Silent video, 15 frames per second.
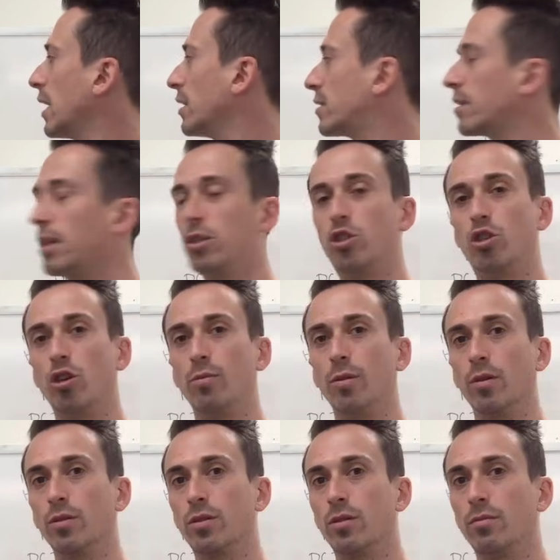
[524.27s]
into these
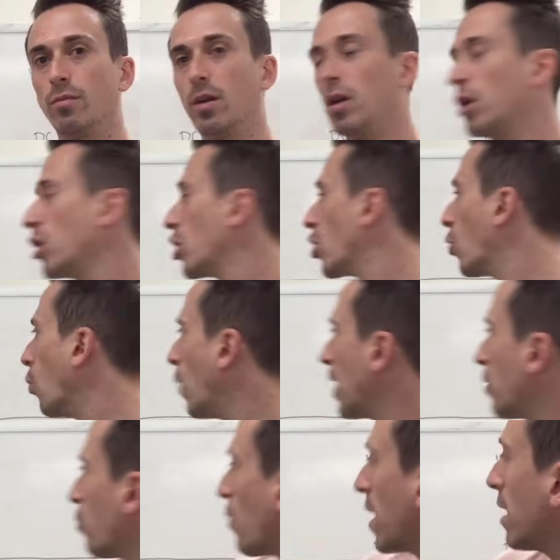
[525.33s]
tubules. We
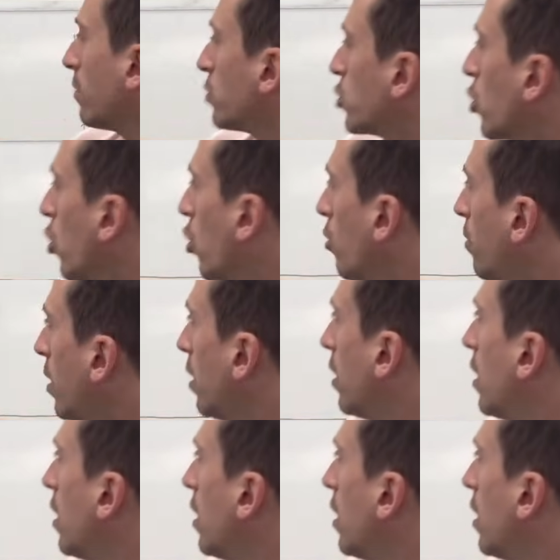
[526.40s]
reabsorb